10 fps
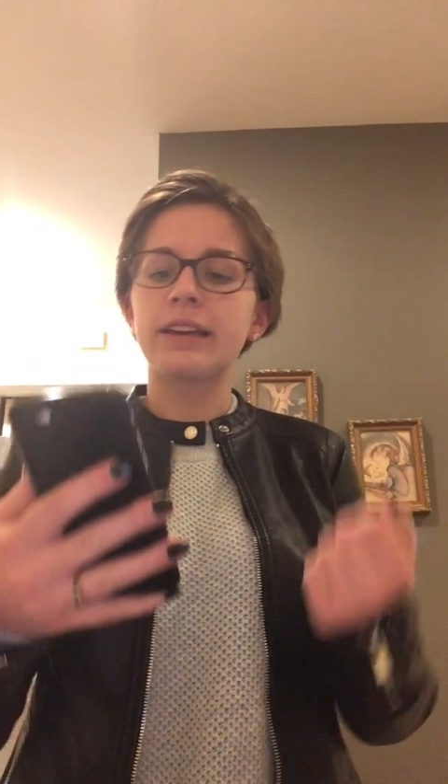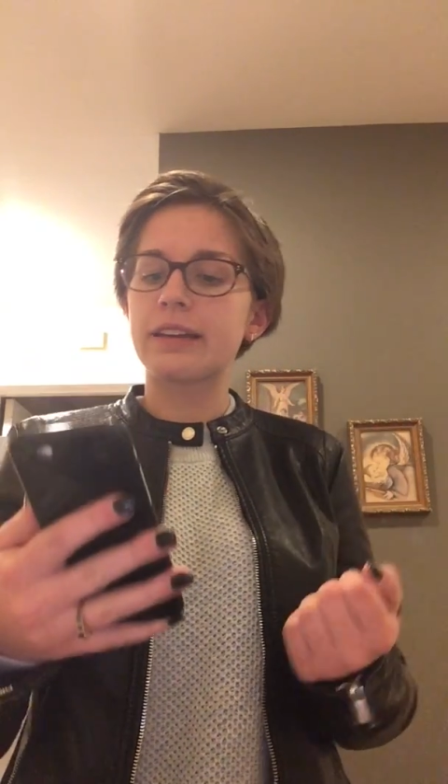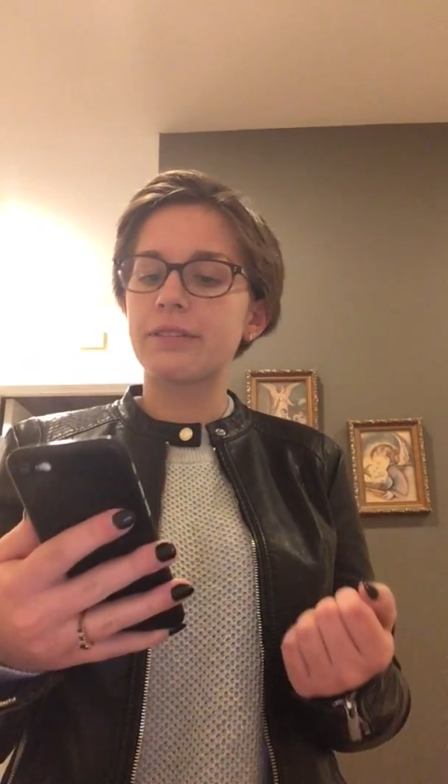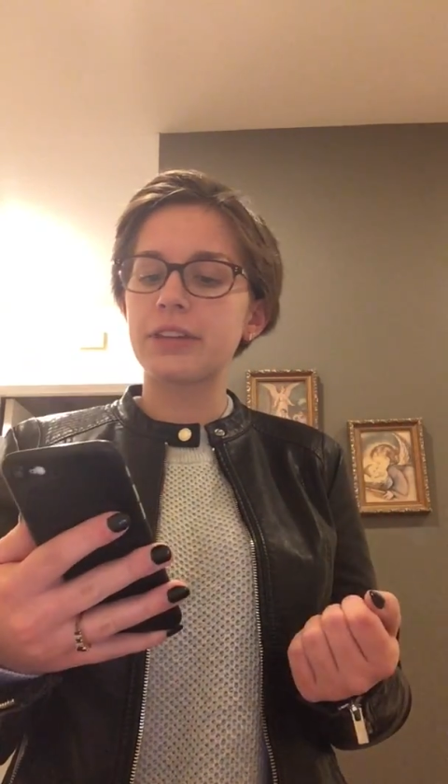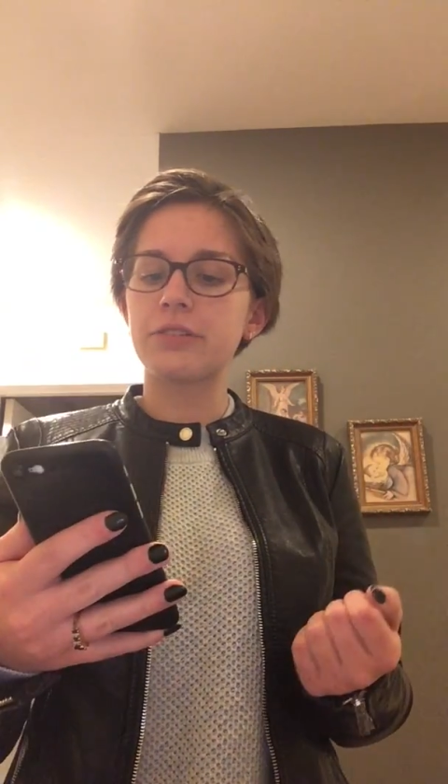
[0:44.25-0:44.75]

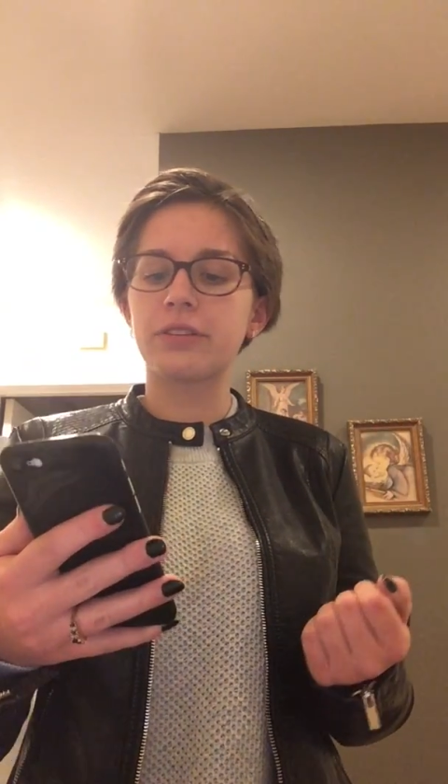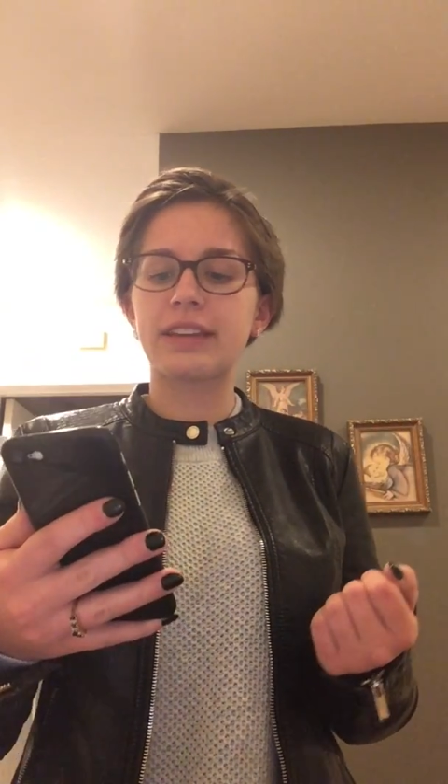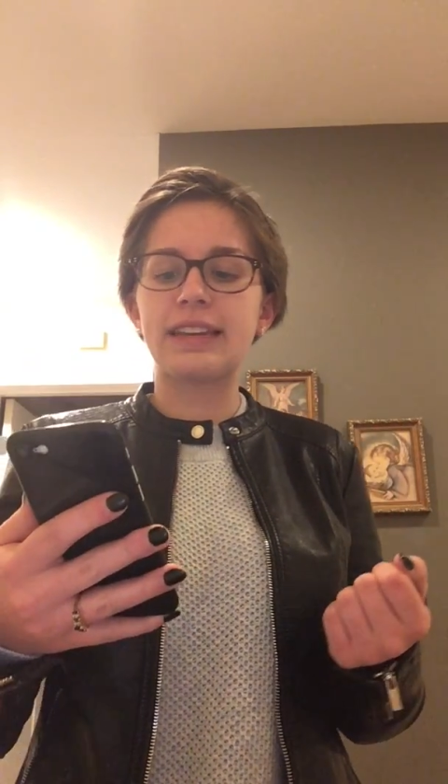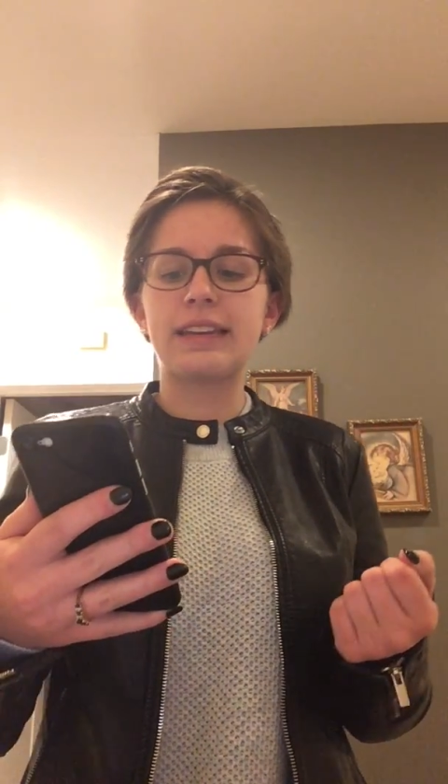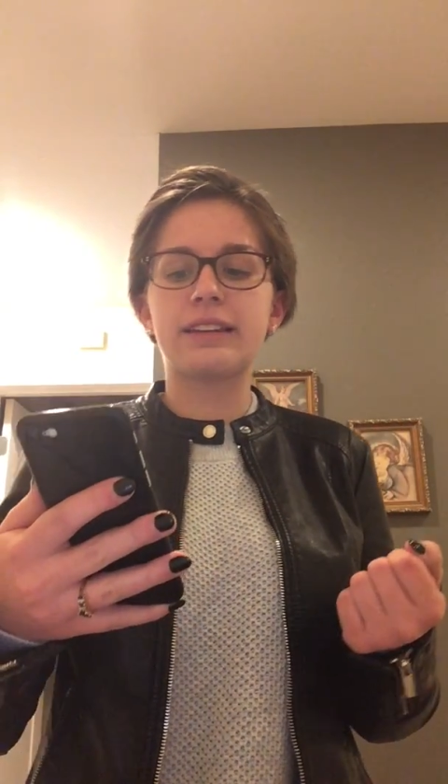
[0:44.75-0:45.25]
giving you the
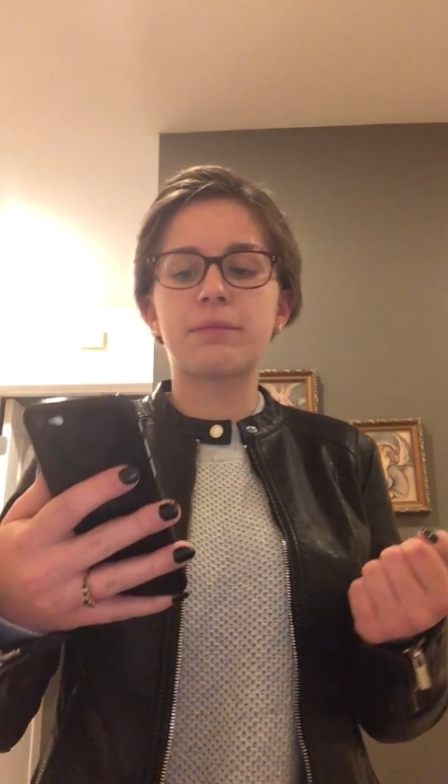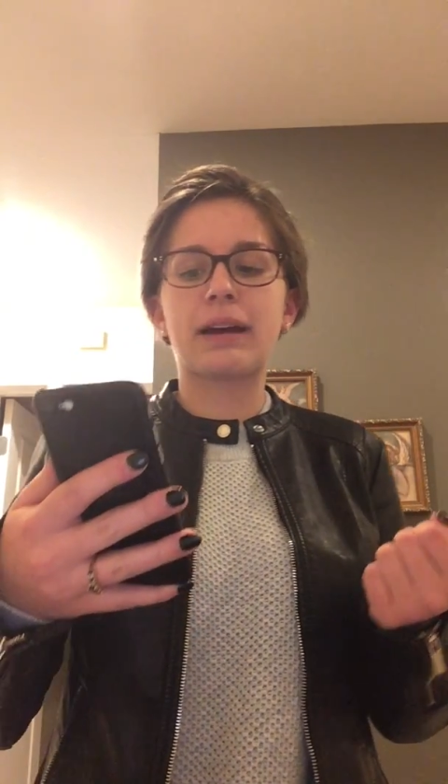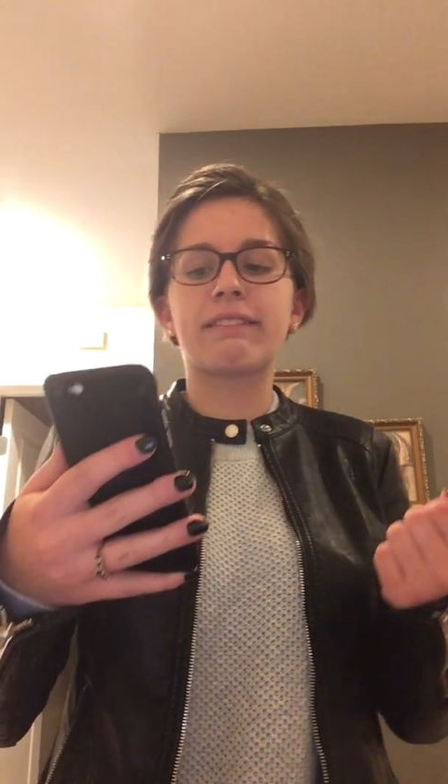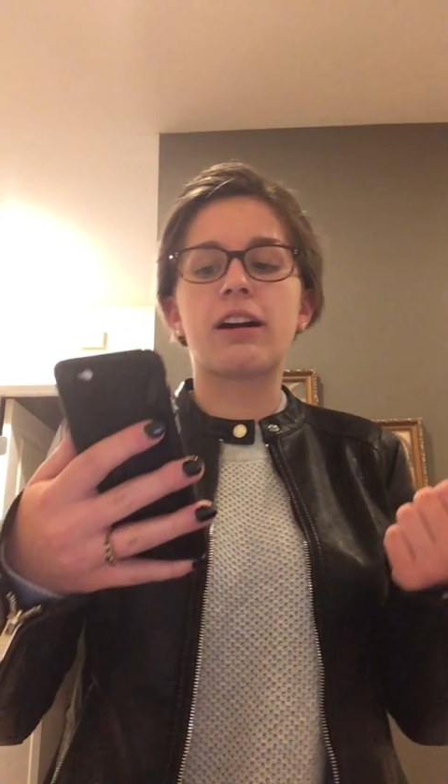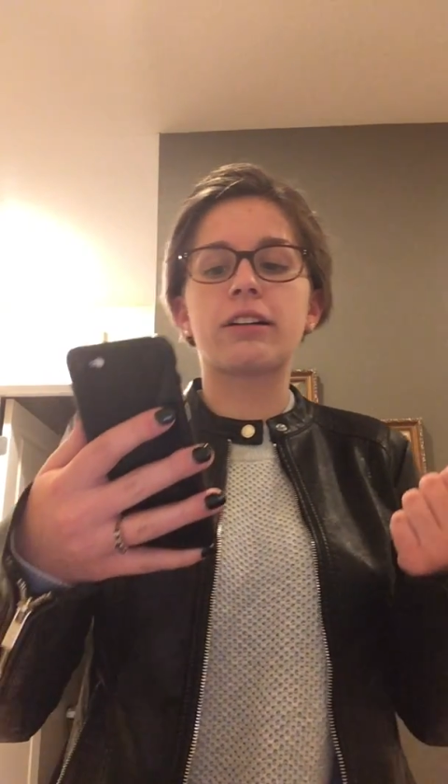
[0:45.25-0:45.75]
key to
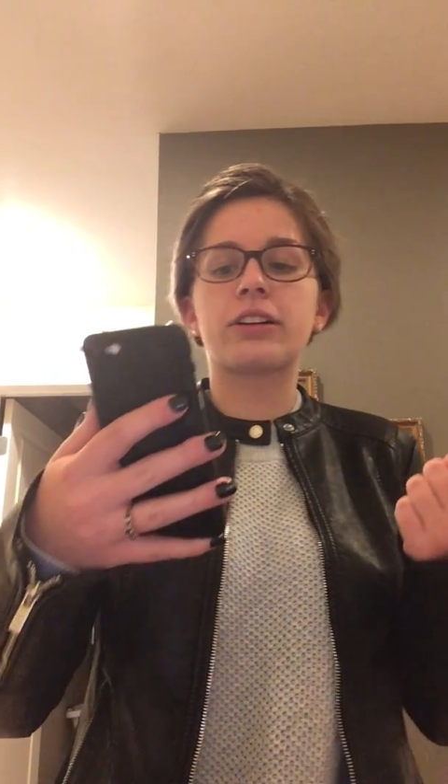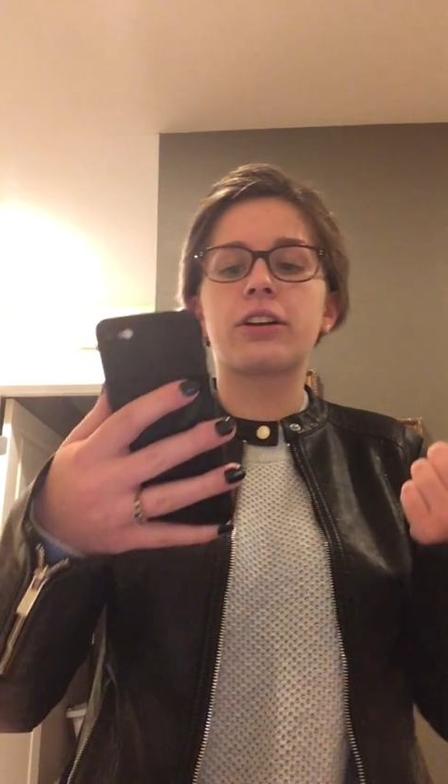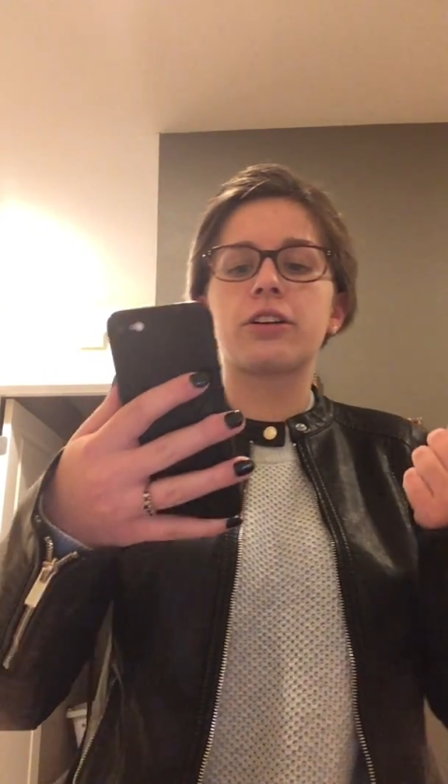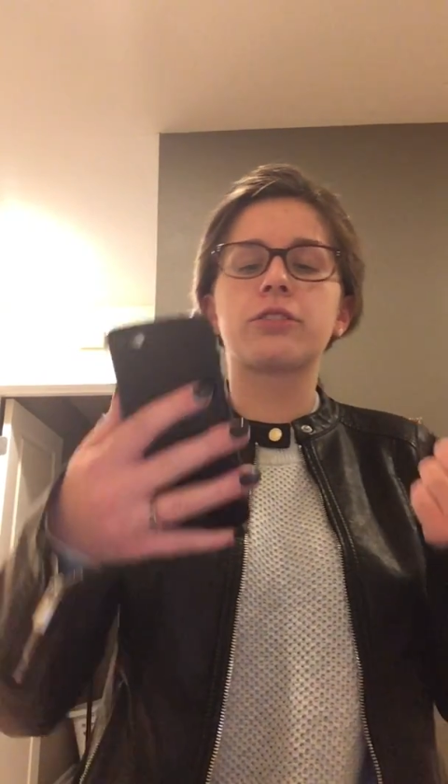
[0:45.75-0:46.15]
my locked heart,